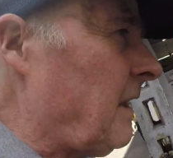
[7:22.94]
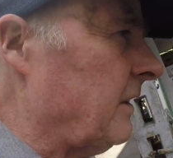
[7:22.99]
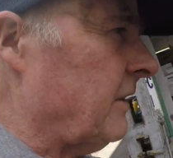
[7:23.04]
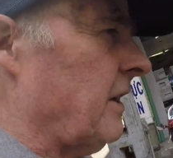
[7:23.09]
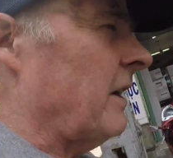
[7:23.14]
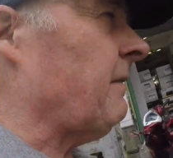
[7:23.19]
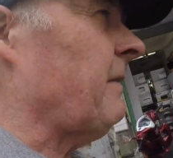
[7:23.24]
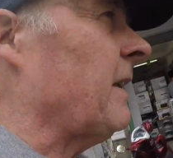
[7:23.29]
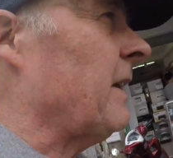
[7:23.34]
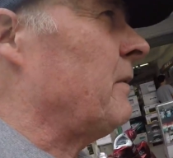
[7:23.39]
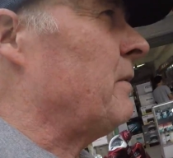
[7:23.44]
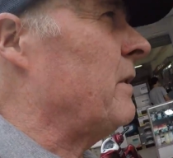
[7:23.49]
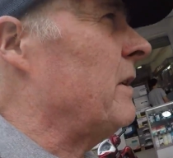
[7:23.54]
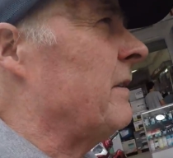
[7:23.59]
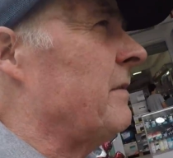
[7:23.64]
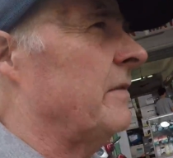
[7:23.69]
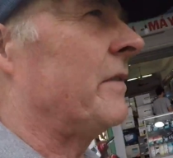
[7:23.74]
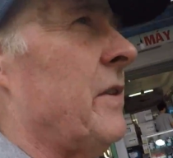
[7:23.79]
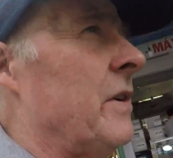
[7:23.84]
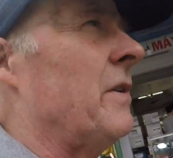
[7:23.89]
Definitely
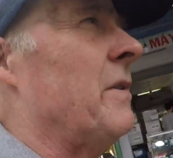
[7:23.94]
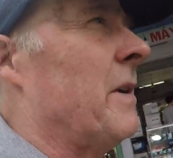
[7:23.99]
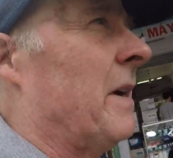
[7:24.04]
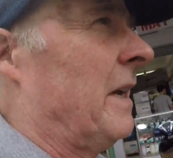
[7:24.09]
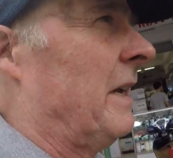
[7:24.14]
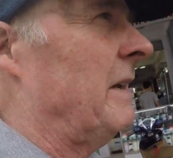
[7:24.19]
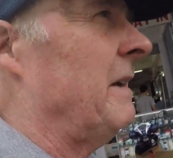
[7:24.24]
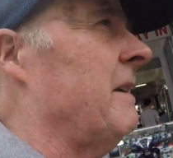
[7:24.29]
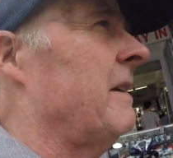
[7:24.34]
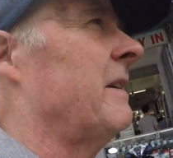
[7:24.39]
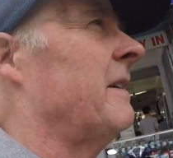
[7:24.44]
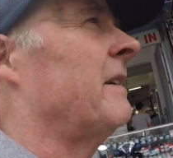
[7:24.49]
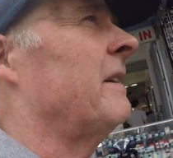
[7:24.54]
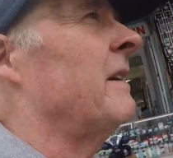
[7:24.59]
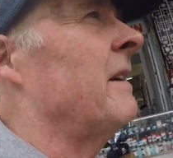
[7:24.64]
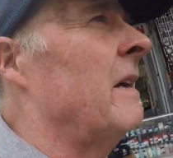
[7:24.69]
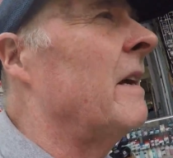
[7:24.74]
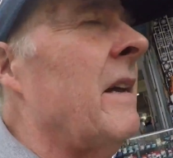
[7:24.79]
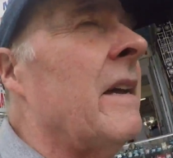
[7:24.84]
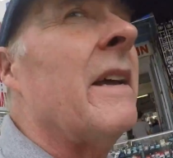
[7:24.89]
worth doing.
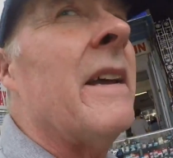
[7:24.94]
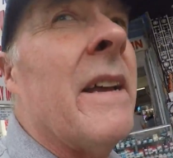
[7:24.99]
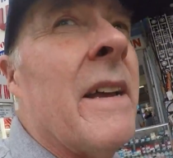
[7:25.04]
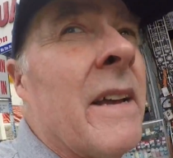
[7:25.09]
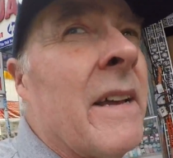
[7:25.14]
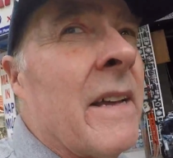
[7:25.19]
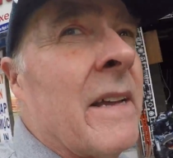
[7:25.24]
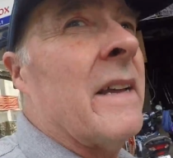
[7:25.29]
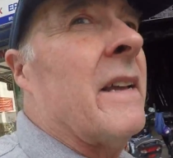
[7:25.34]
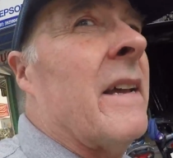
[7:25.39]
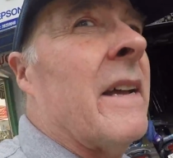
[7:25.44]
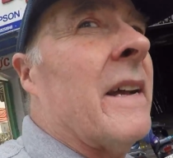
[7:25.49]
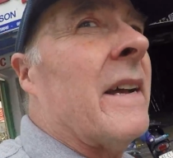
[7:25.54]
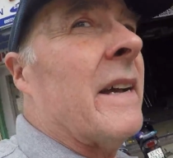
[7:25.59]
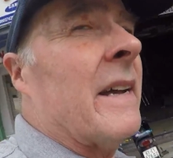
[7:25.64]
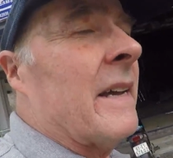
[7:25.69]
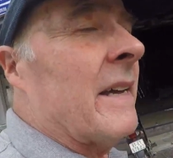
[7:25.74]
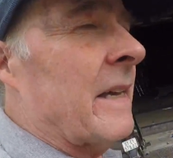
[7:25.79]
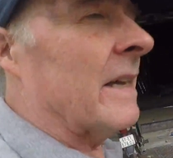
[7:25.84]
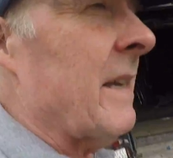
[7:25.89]

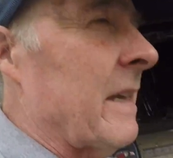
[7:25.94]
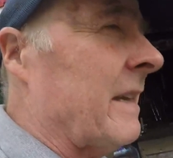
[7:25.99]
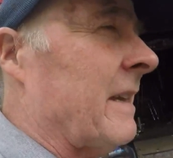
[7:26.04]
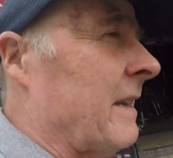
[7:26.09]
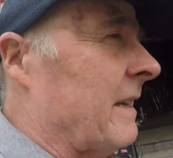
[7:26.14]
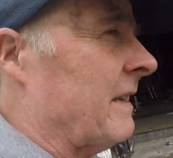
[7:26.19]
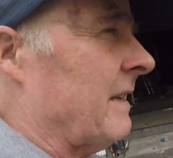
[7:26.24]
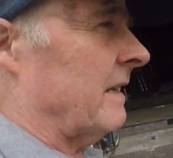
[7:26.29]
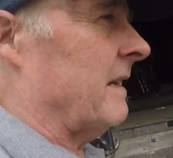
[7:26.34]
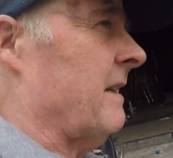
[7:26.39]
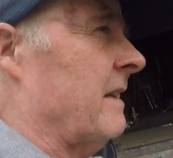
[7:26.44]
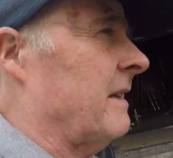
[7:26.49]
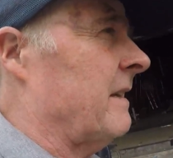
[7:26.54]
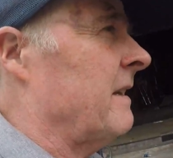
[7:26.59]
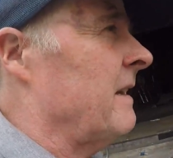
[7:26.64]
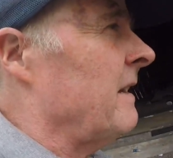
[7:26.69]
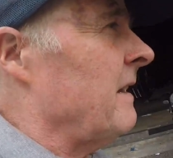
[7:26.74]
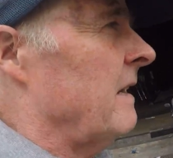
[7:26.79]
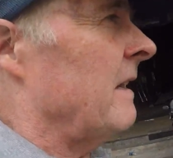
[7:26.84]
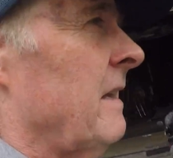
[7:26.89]

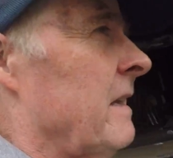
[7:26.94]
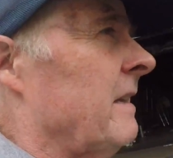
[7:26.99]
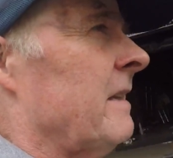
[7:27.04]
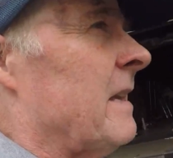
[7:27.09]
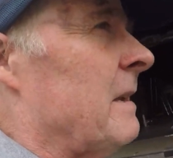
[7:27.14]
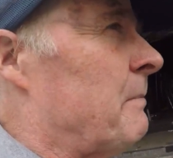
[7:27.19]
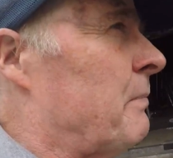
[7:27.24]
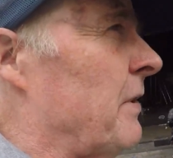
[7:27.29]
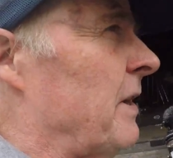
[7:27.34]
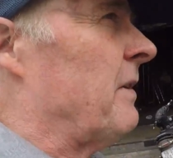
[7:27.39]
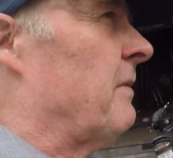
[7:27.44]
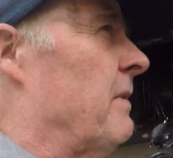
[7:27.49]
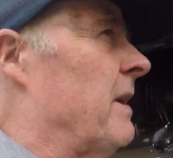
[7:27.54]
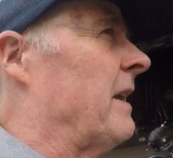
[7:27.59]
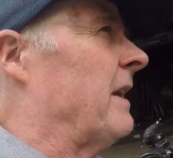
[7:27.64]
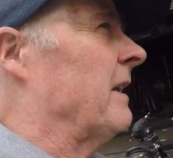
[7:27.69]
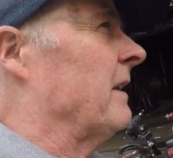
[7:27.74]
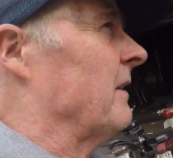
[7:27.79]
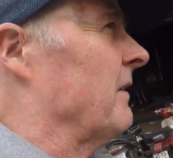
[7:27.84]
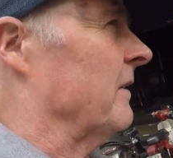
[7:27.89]
They're pretty
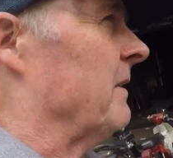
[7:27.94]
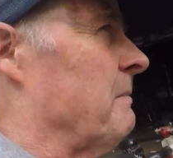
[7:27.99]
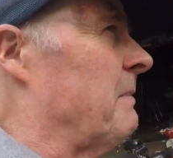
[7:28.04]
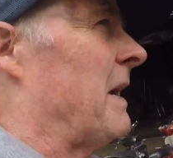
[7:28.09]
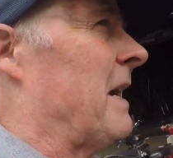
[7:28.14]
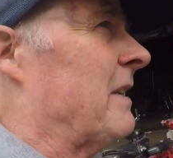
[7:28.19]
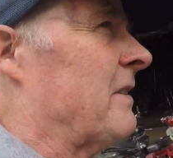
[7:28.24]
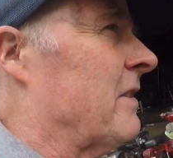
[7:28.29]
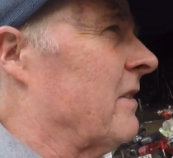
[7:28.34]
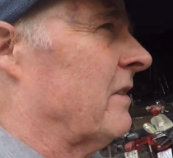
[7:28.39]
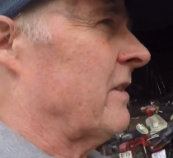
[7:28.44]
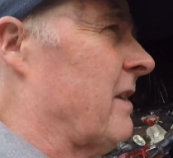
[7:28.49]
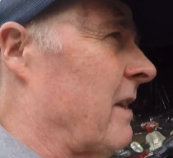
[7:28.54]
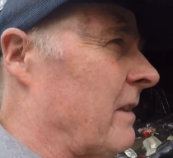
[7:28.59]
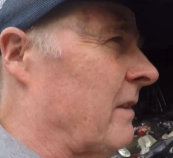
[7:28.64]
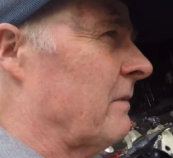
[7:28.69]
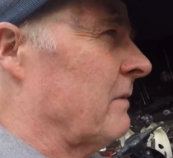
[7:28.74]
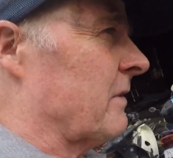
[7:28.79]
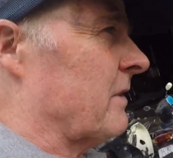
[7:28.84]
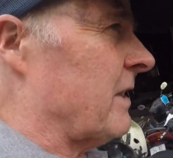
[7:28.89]
regular, the buses,
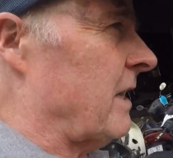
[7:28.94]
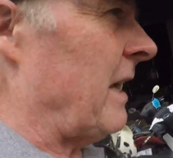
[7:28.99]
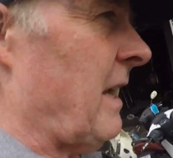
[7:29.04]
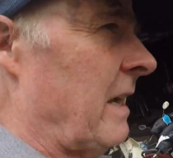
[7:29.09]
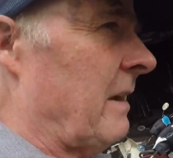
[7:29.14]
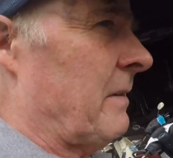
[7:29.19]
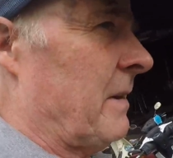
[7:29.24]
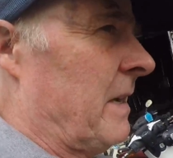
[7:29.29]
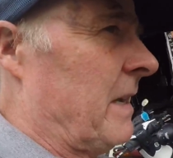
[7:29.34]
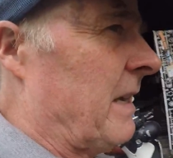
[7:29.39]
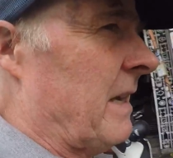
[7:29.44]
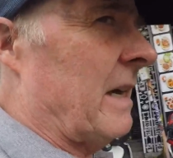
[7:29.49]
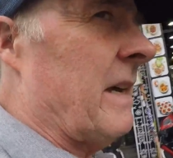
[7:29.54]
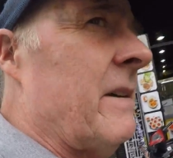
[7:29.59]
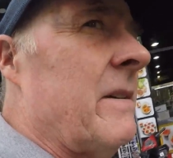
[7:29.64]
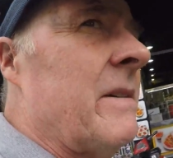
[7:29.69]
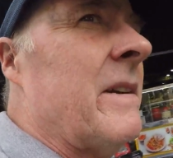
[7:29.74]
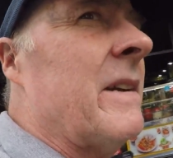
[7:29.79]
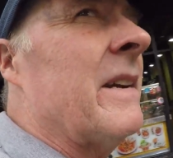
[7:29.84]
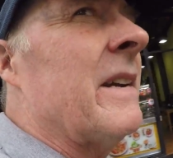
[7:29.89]
so we'll see how we go.